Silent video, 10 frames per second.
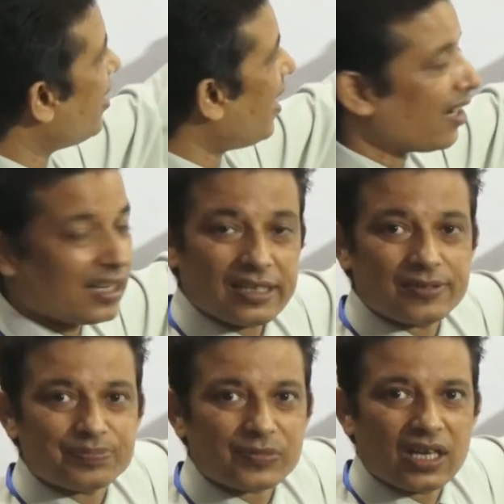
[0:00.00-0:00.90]
angle.
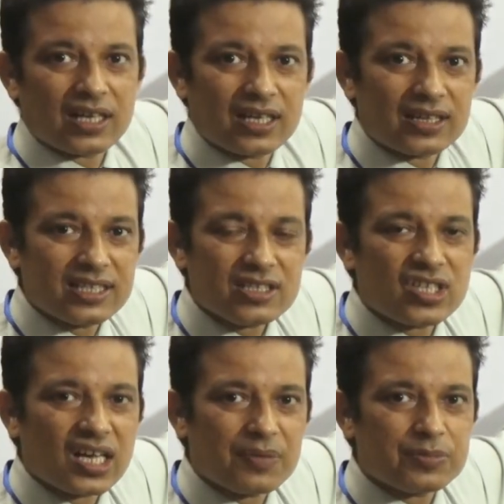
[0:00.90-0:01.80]
This
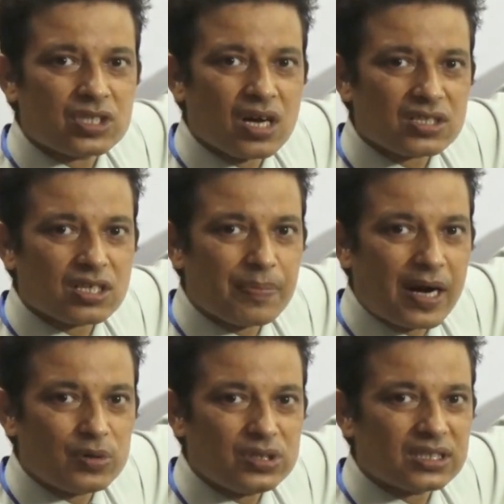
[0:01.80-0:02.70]
theorem talks
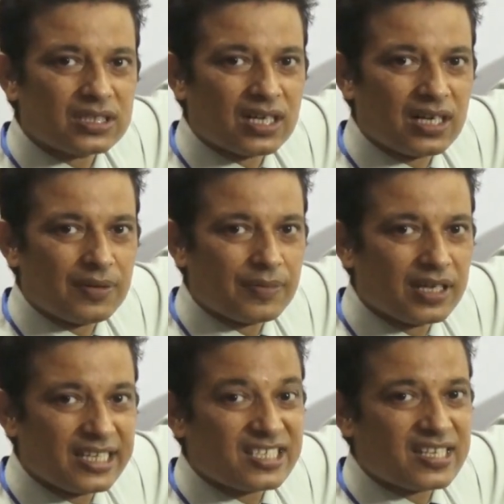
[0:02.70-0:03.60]
about
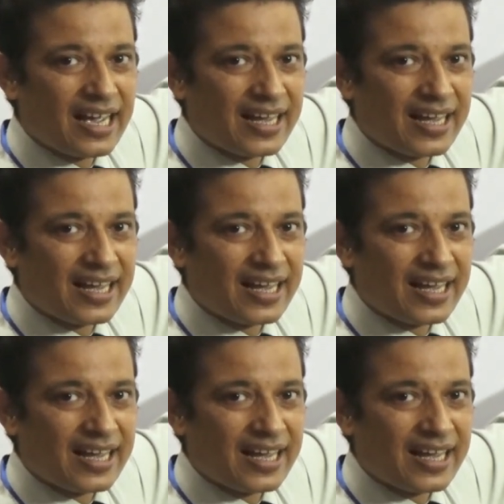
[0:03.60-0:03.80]
an